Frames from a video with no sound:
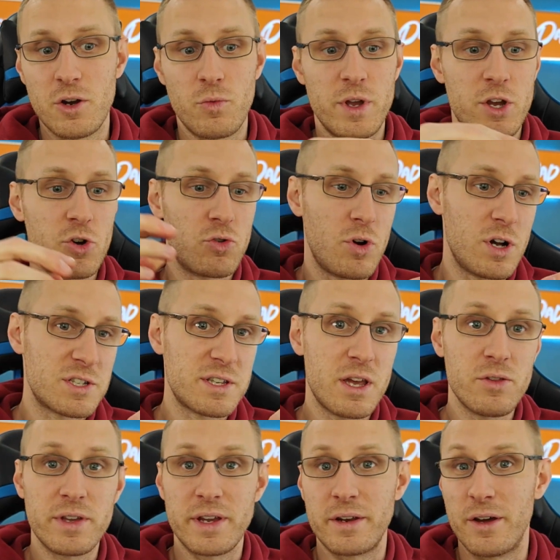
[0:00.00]
Are we
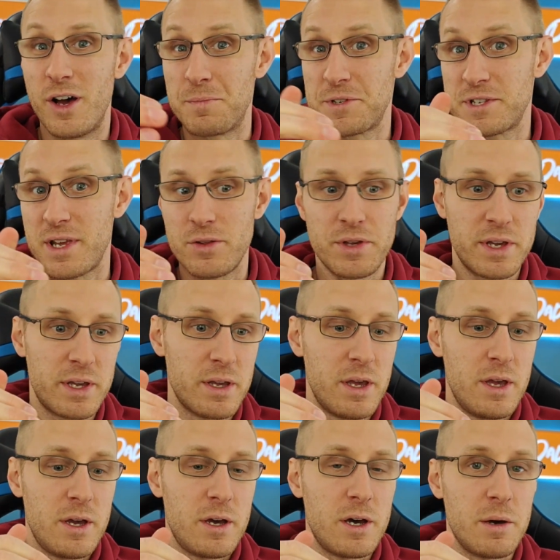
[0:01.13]
cross-selling and upselling
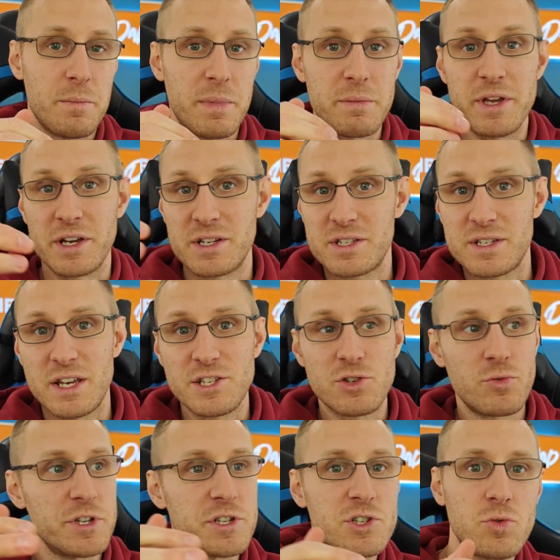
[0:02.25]
maybe
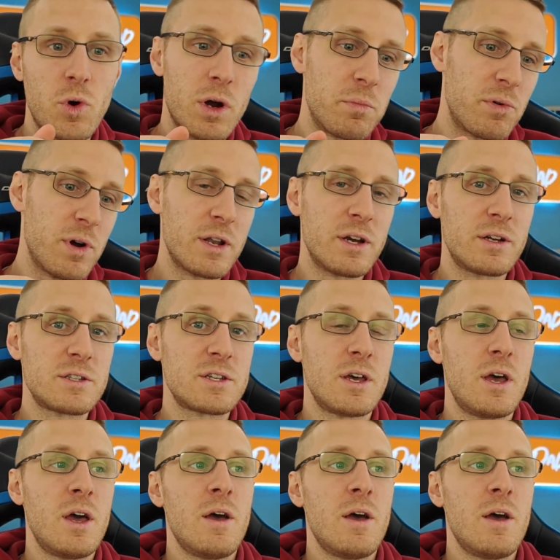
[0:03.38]
accessories to our product?